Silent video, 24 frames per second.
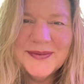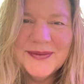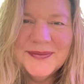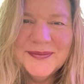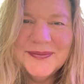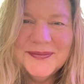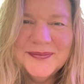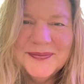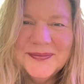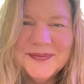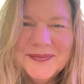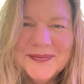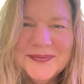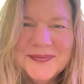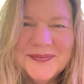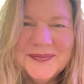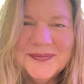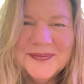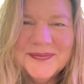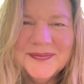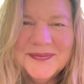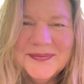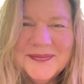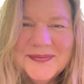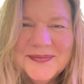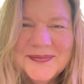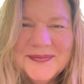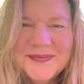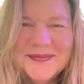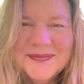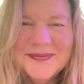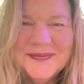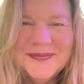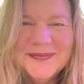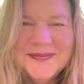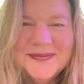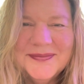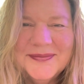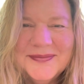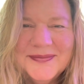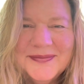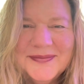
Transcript: [no speech]